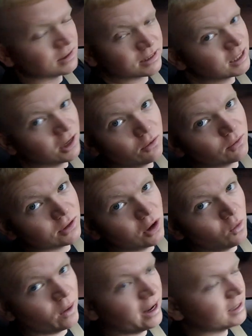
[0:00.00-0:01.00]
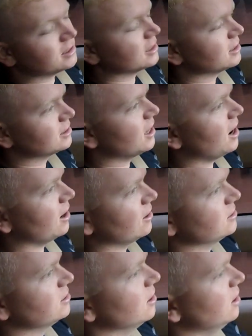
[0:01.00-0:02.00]
Still with no weights in the
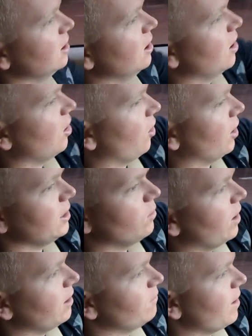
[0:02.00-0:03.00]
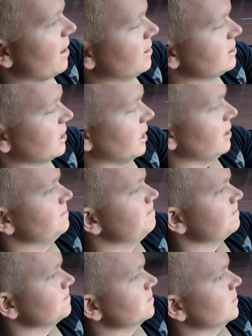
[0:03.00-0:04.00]
tires or any way of balancing it.
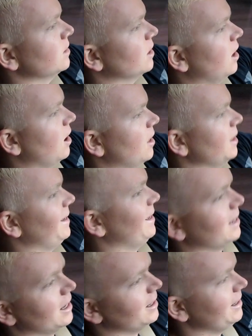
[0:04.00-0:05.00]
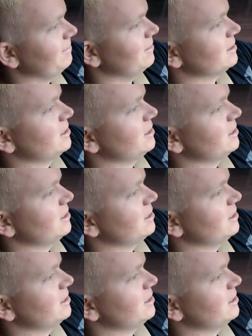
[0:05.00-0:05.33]
It kind of evened